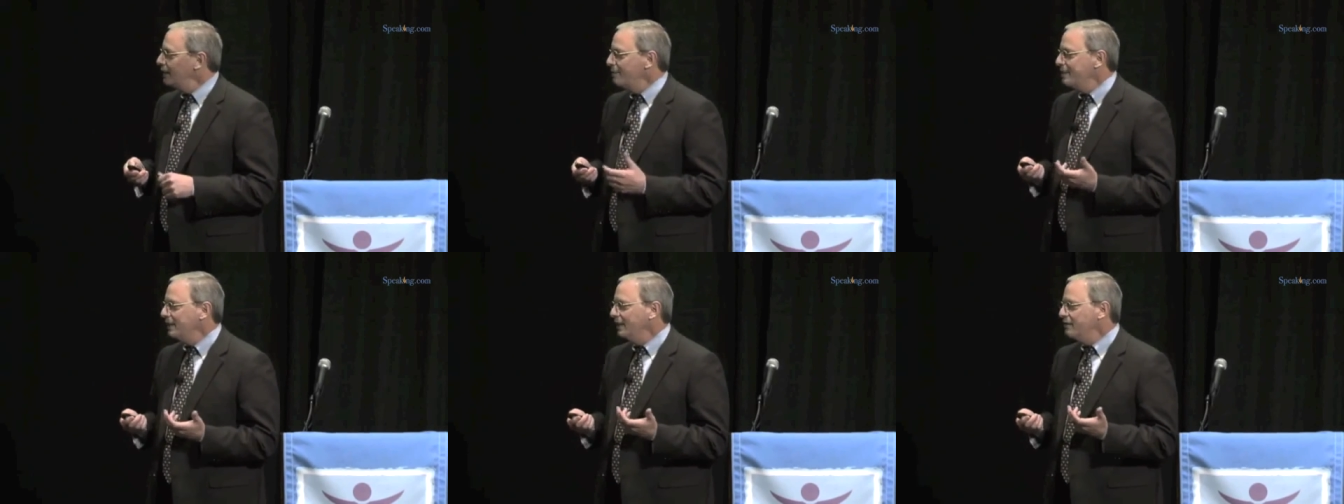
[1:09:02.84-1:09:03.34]
let
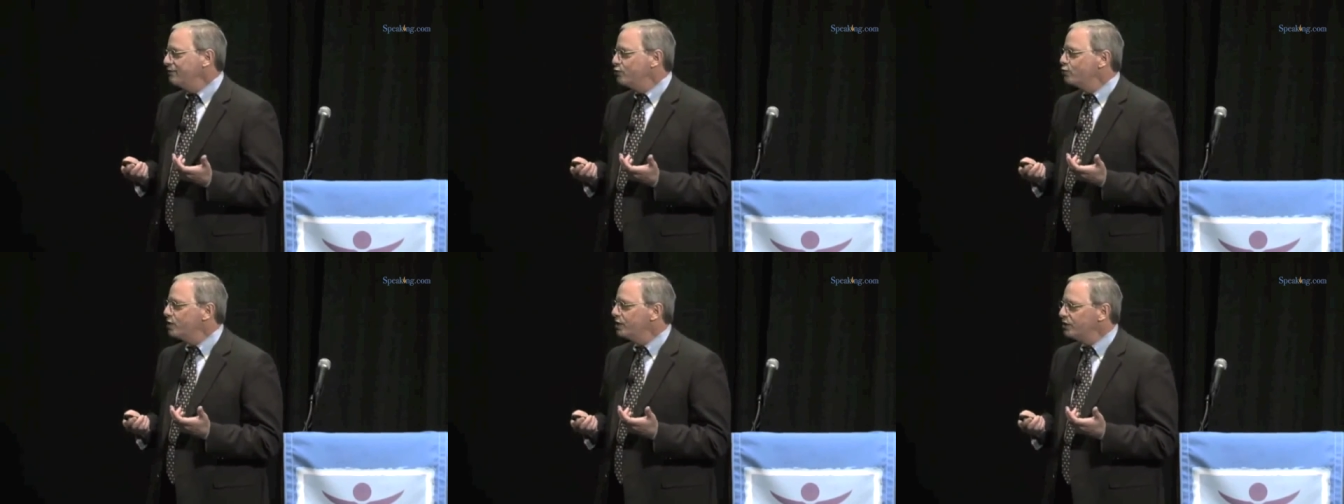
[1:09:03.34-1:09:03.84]
me leave you
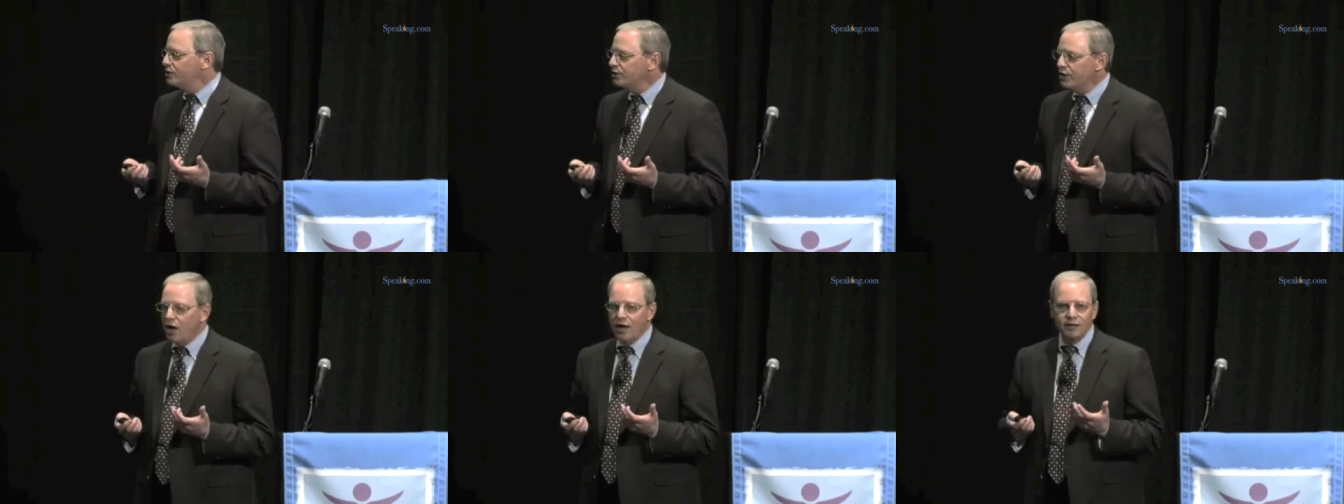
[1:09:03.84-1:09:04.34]
with this
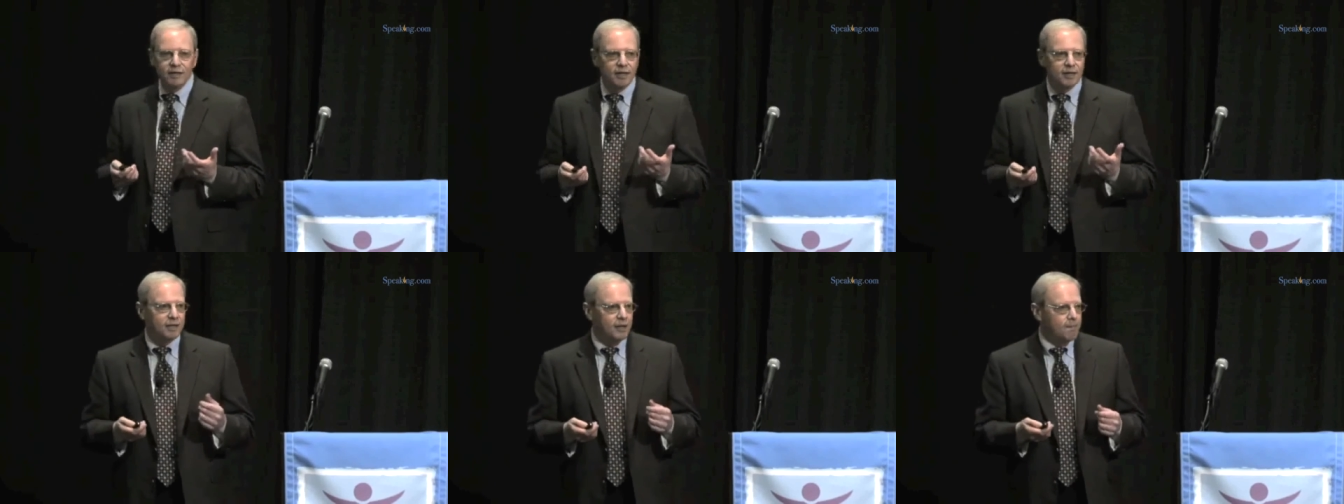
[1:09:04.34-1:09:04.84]
thought.
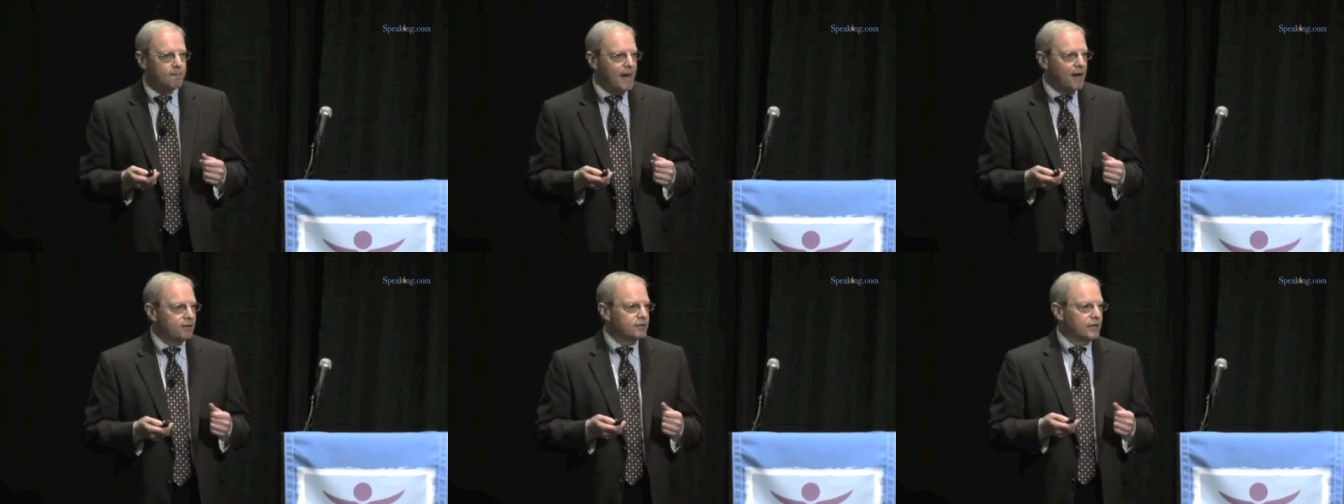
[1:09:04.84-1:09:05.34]
In
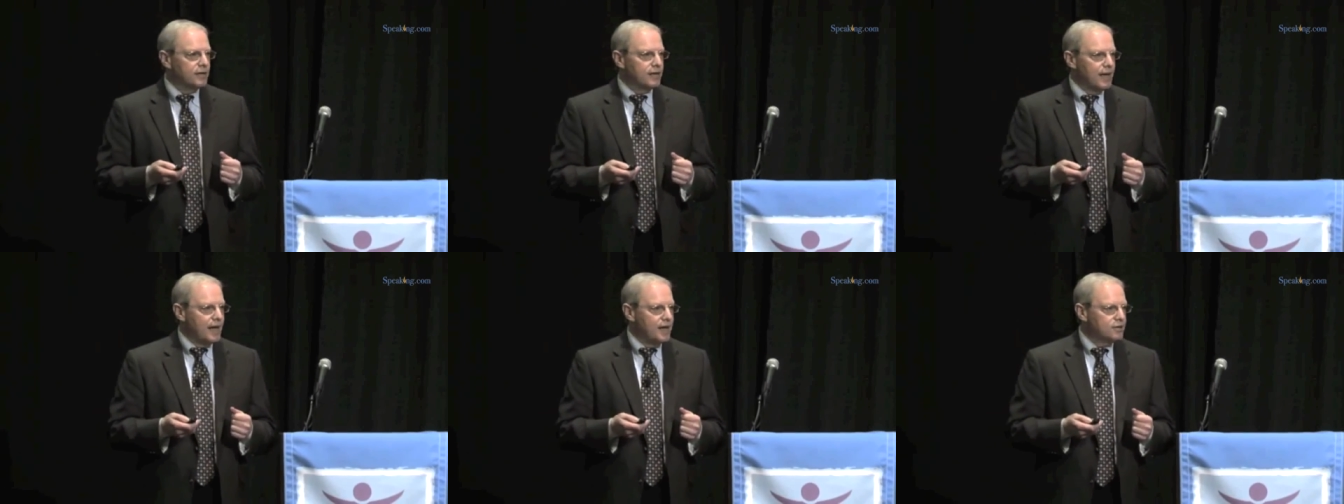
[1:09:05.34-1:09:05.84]
about
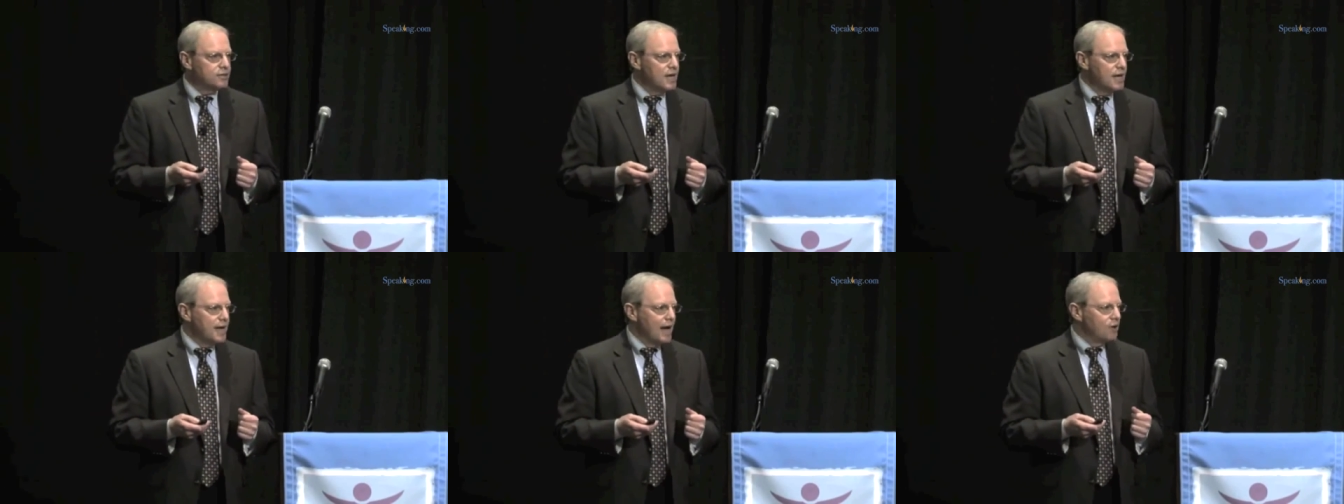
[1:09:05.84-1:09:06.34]
8 or
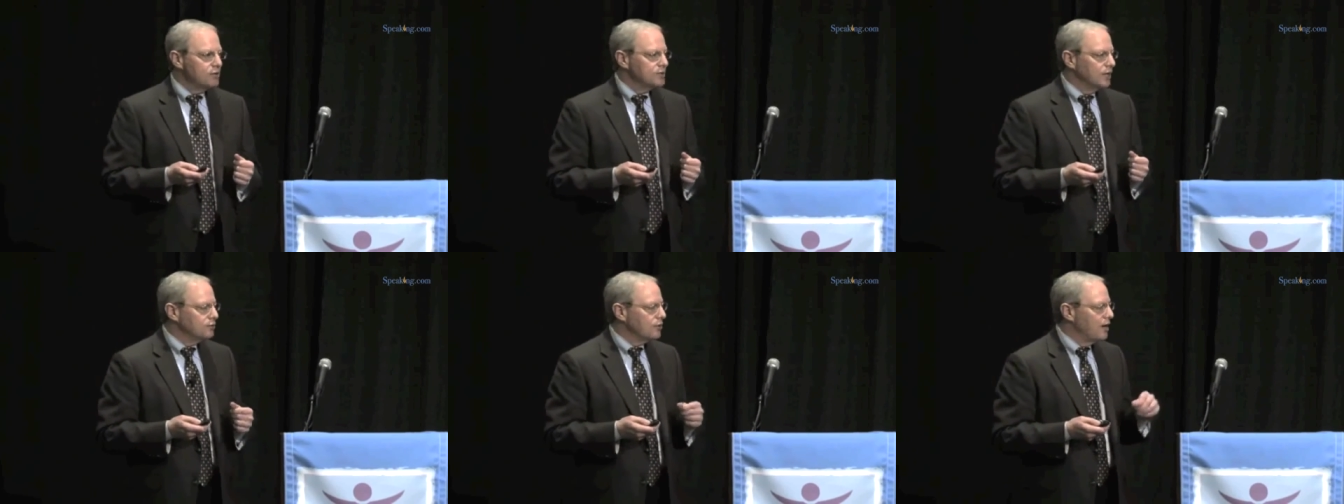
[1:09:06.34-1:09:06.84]
10 hours,
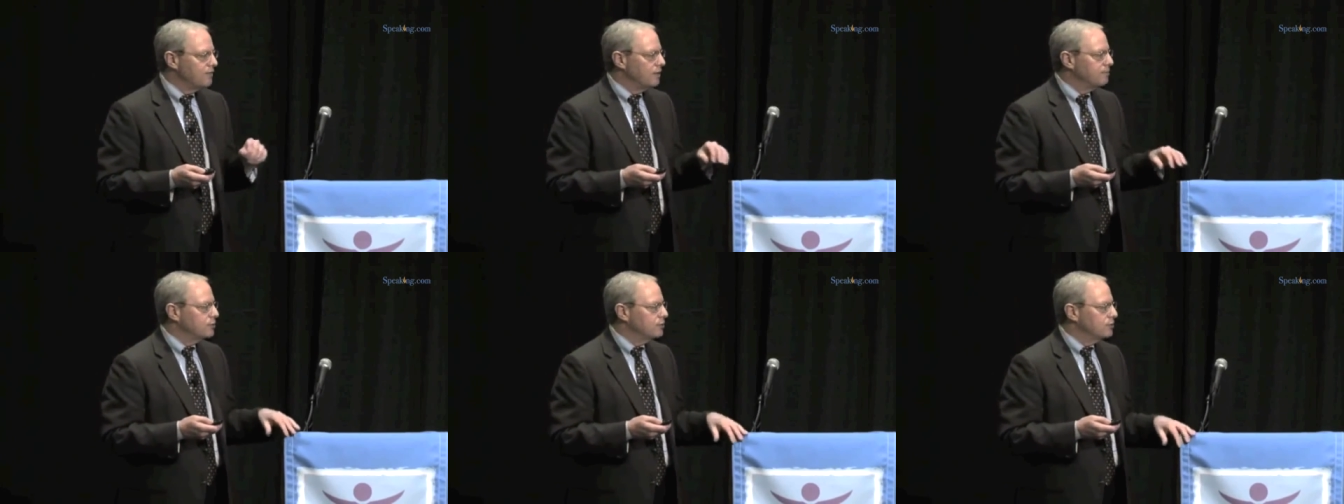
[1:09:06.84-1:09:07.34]
I'll drive
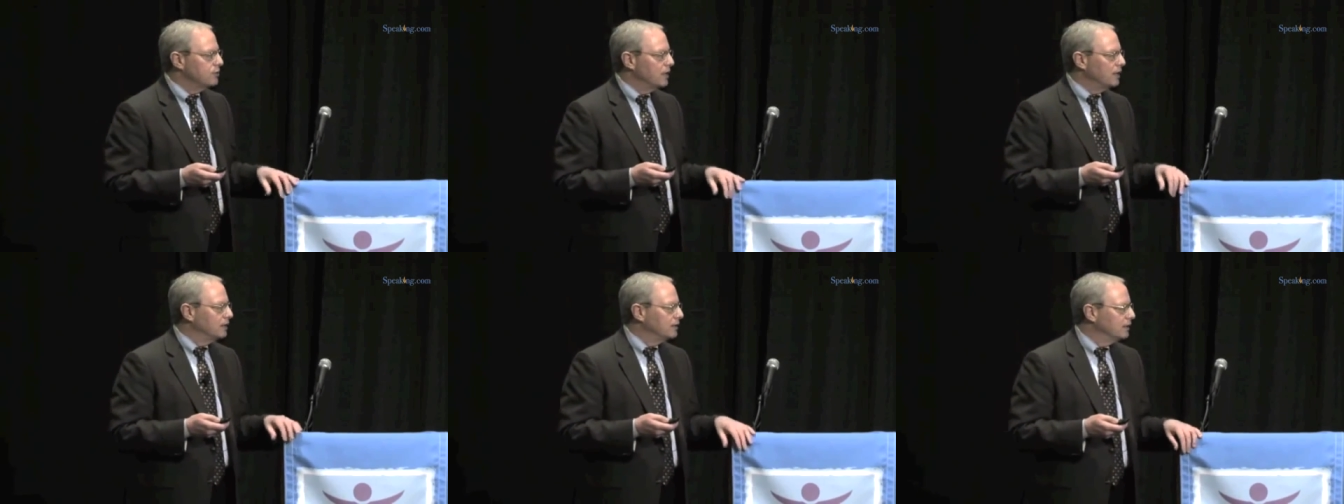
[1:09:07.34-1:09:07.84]
up
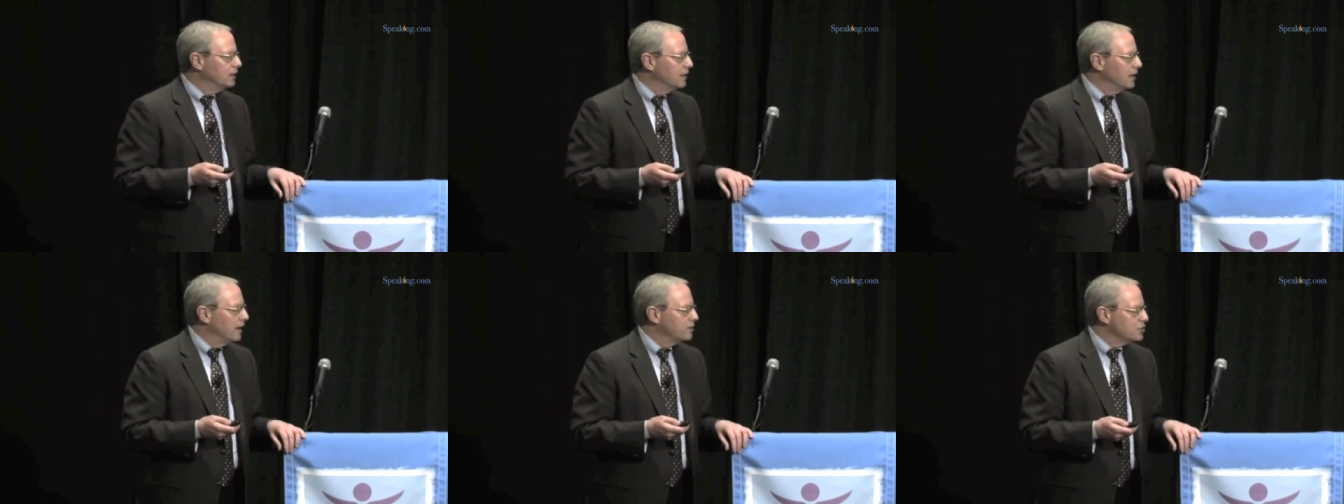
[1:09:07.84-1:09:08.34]
to
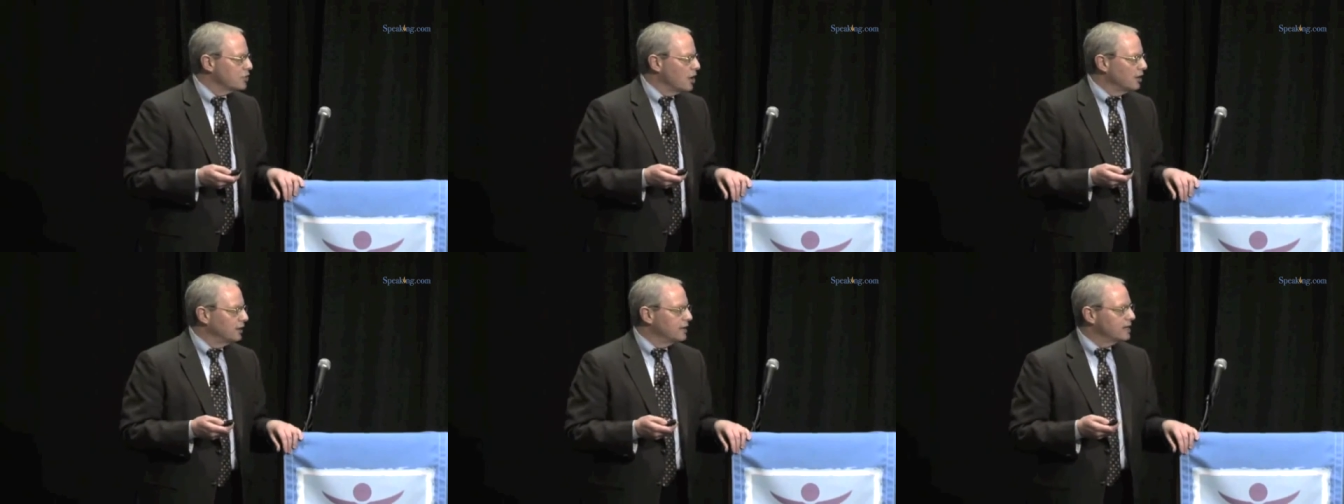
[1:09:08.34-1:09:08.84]

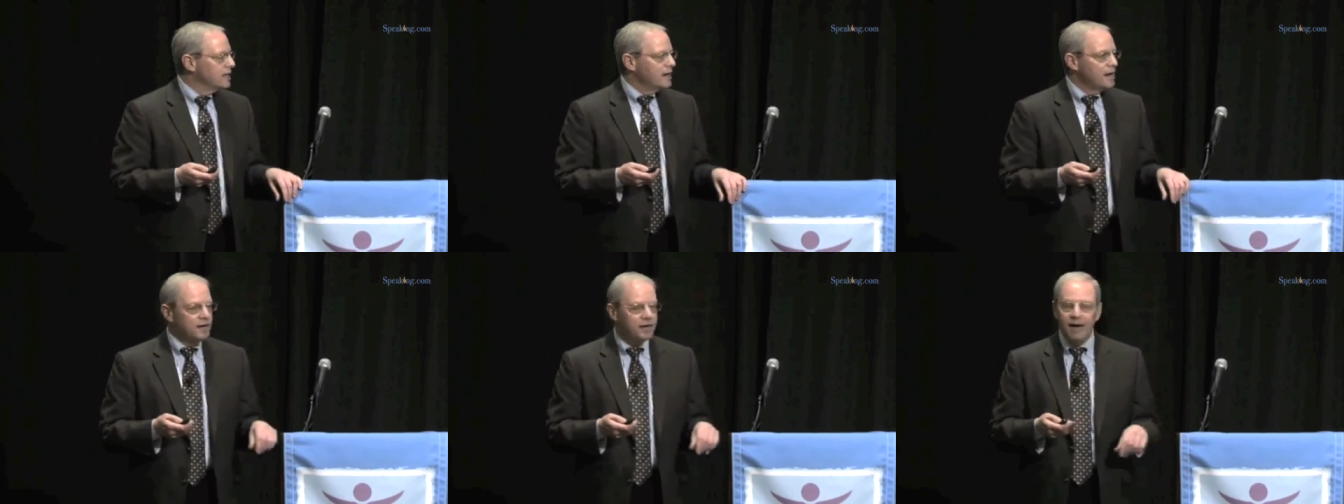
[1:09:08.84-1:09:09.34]
Charlotte and get
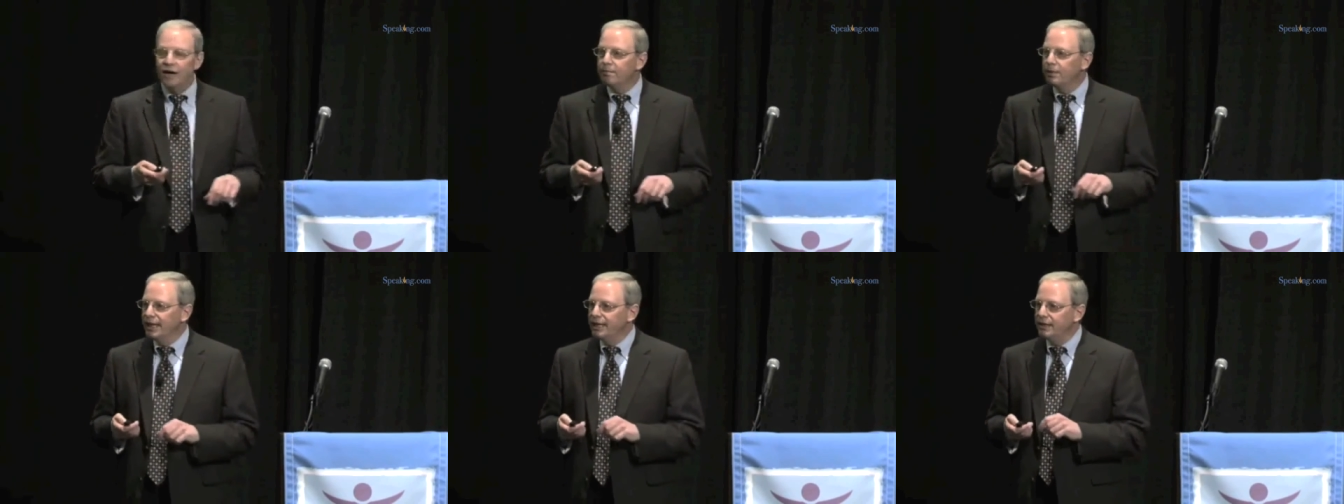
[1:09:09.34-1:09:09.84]
on an
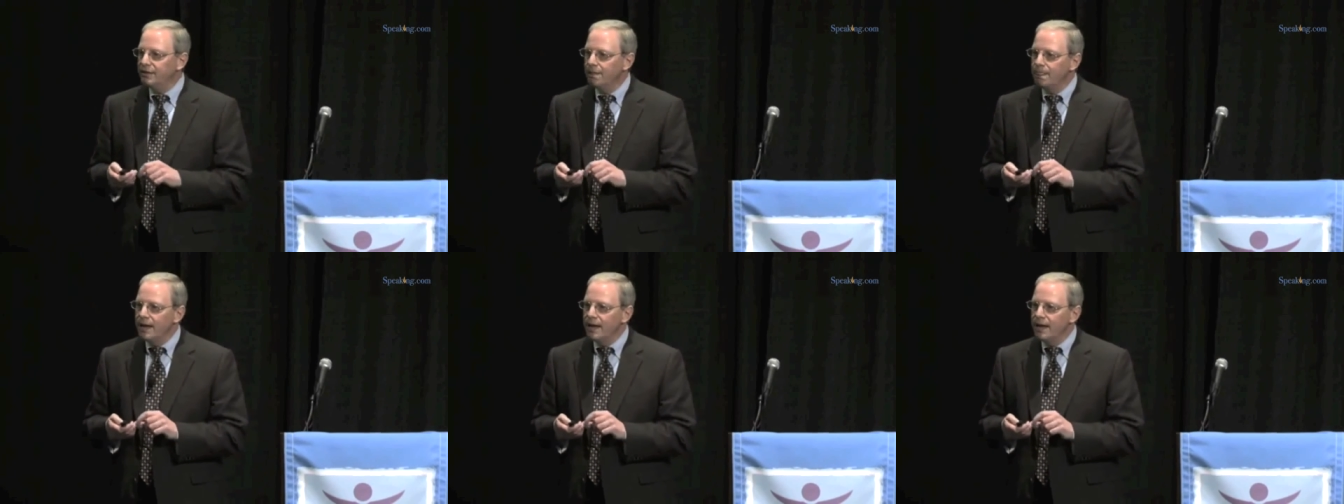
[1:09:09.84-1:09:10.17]
airplane.